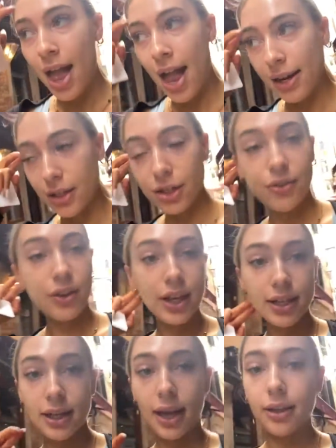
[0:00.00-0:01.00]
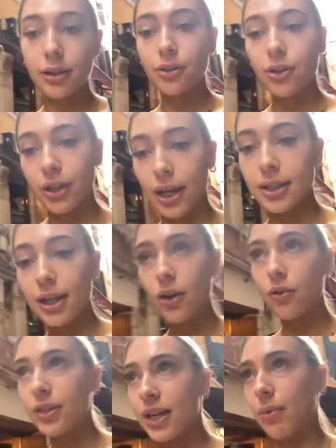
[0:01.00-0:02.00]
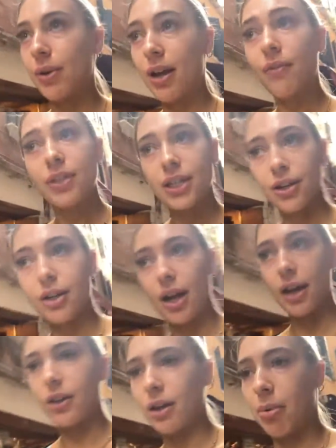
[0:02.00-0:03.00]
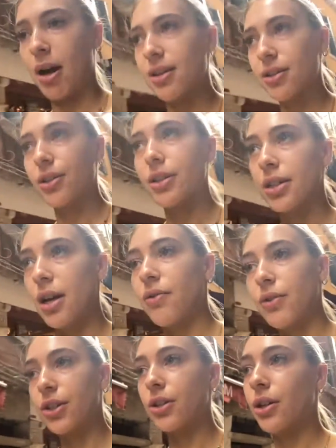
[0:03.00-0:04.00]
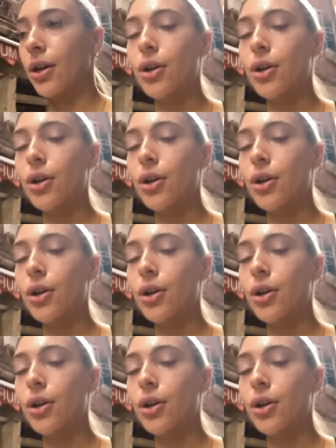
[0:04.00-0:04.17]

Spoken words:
and I just felt like saying, so yesterday obviously I went out for dinner and I had like pasta and stuff, which